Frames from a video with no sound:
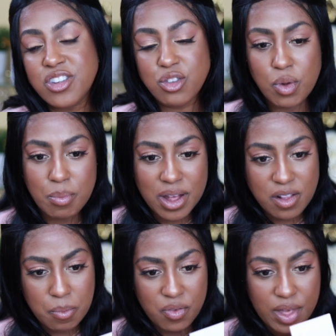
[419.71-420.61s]
this
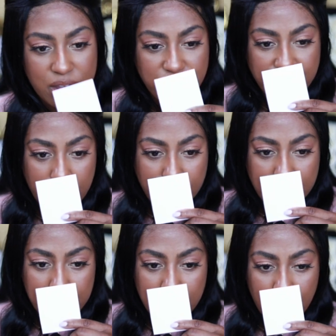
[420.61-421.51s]
reminds me of like a
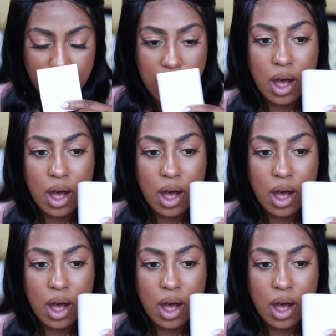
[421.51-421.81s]
childhood memory.